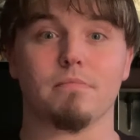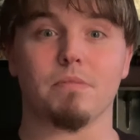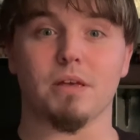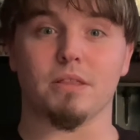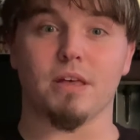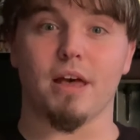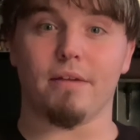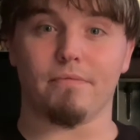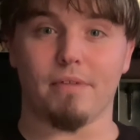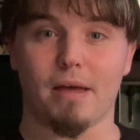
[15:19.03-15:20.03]
being the
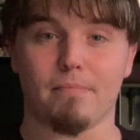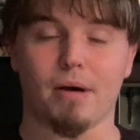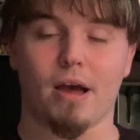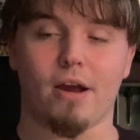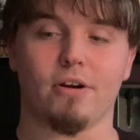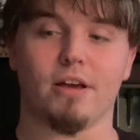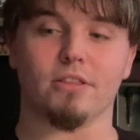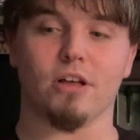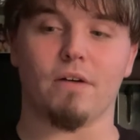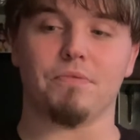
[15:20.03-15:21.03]
head vampire, and I
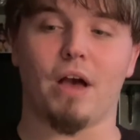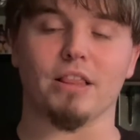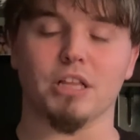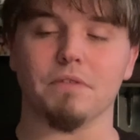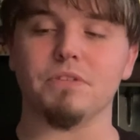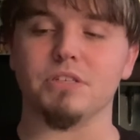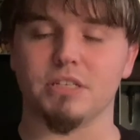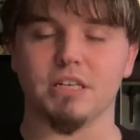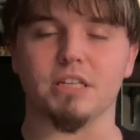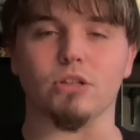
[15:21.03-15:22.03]
love the
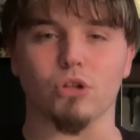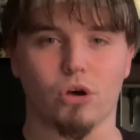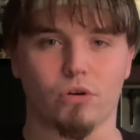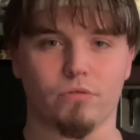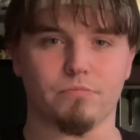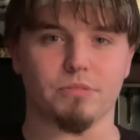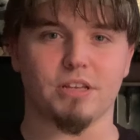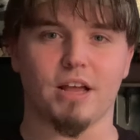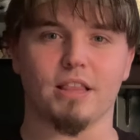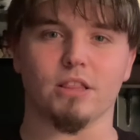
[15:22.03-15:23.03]
scene alone, but
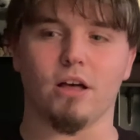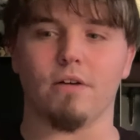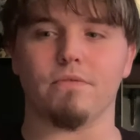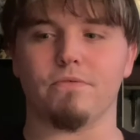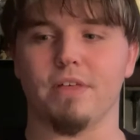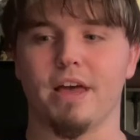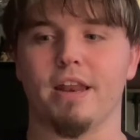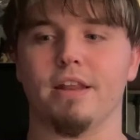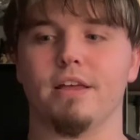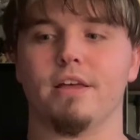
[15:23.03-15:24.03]
then I love
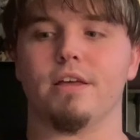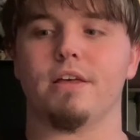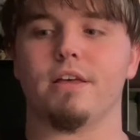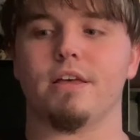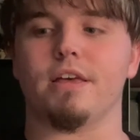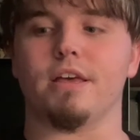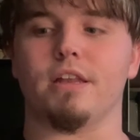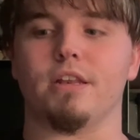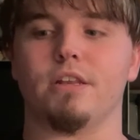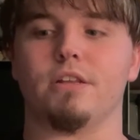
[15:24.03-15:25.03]
that it